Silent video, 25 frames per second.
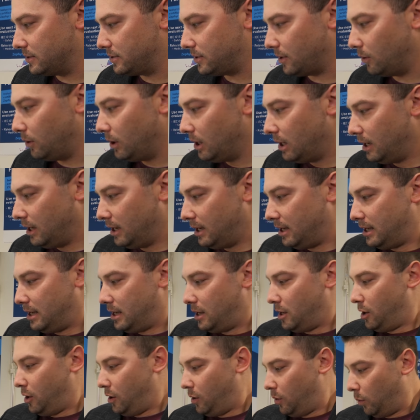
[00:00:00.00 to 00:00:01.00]
So,
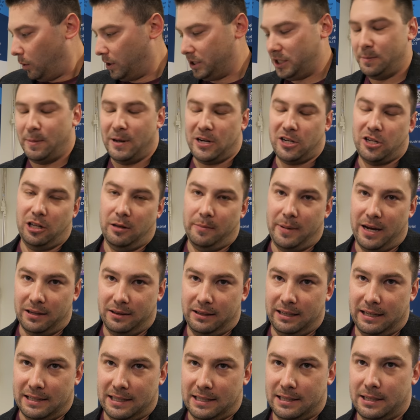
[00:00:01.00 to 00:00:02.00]
what's special
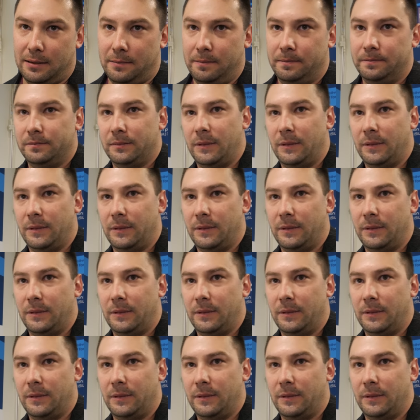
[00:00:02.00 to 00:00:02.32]
about this?